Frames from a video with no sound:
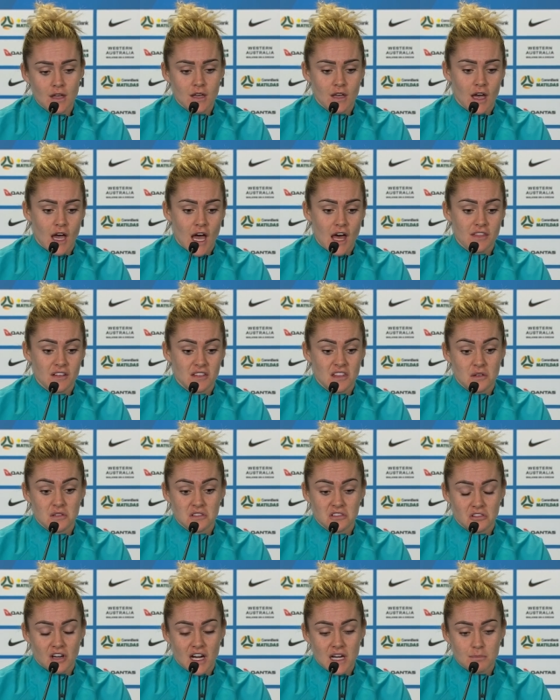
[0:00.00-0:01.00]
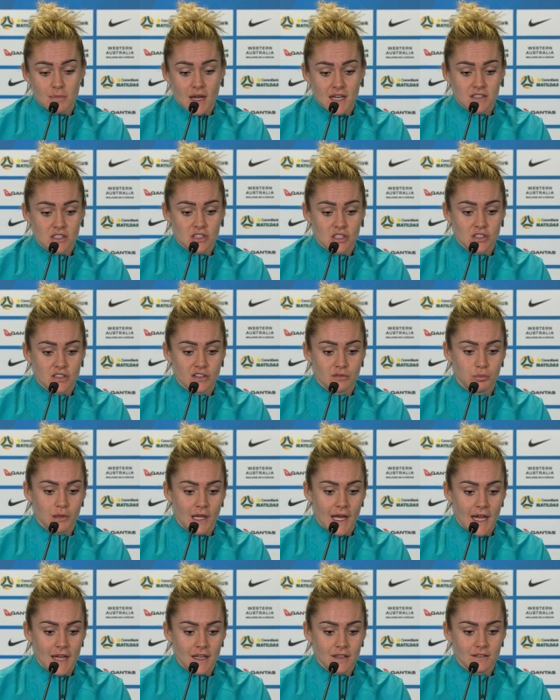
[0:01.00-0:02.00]
Uh, I think there was great passages of
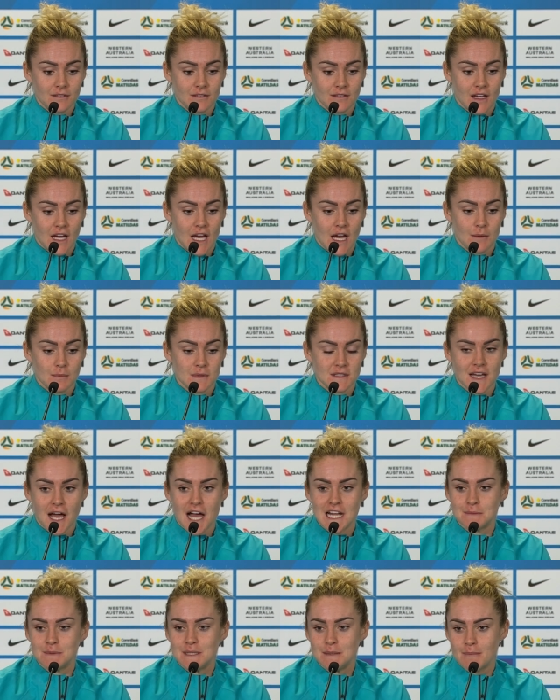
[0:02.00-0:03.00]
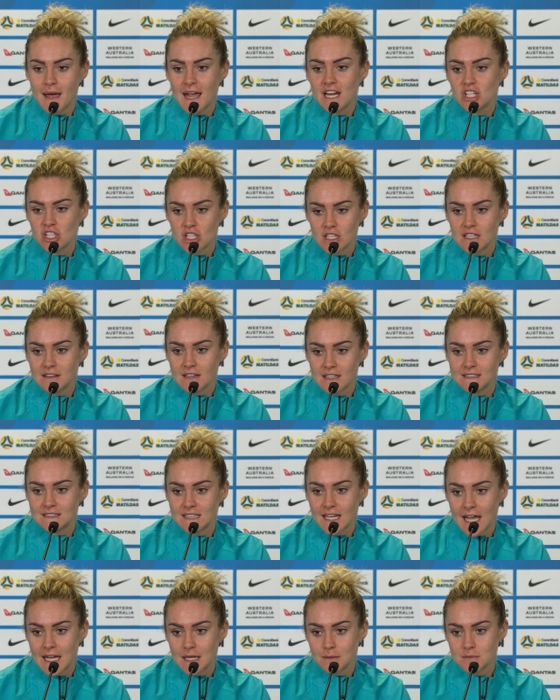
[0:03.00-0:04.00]
play. Um, it's hard to be patient in these
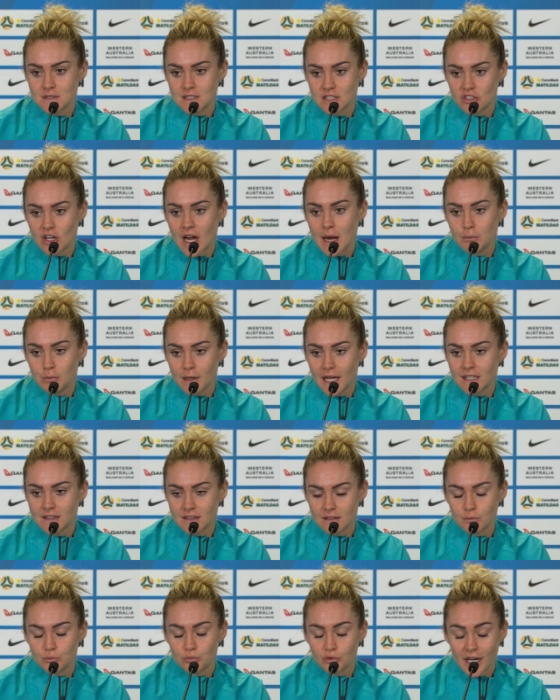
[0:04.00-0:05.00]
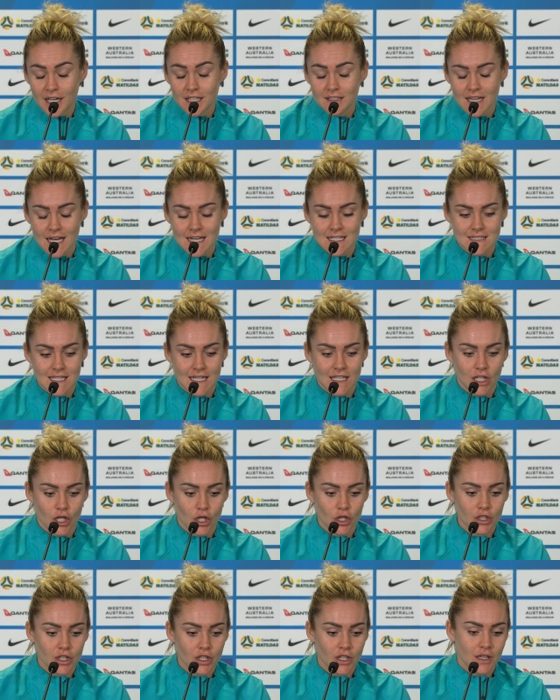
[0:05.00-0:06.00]
games to try and break, break that
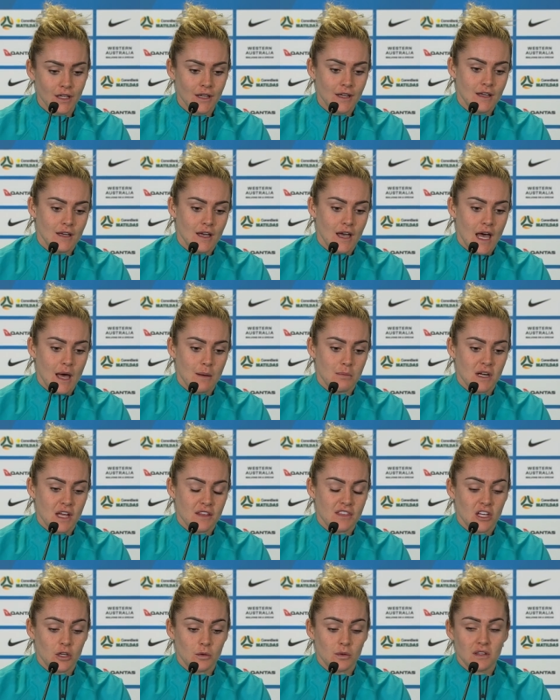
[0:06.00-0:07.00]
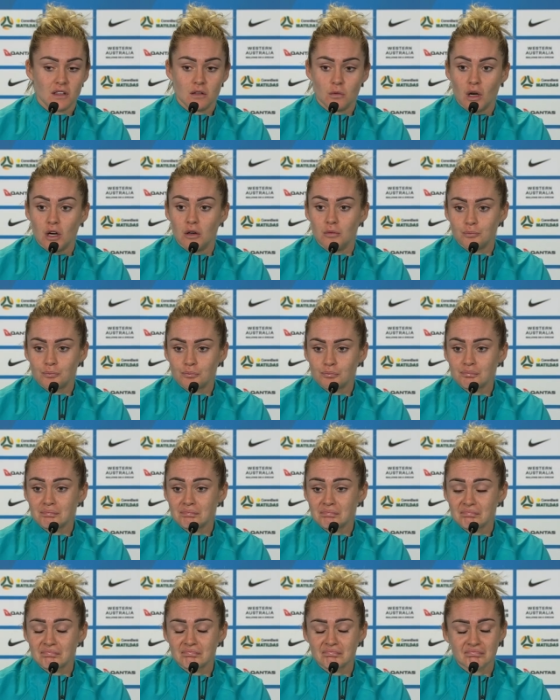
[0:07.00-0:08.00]
deadlock, uh, but I think we did well.
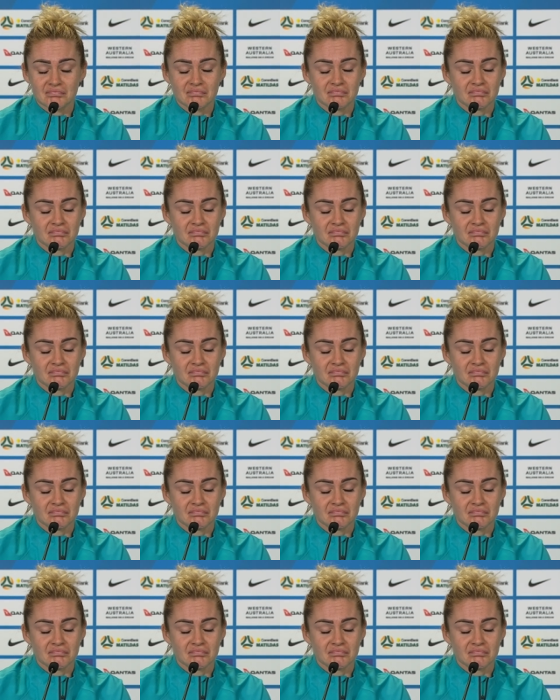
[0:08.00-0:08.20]
Jo?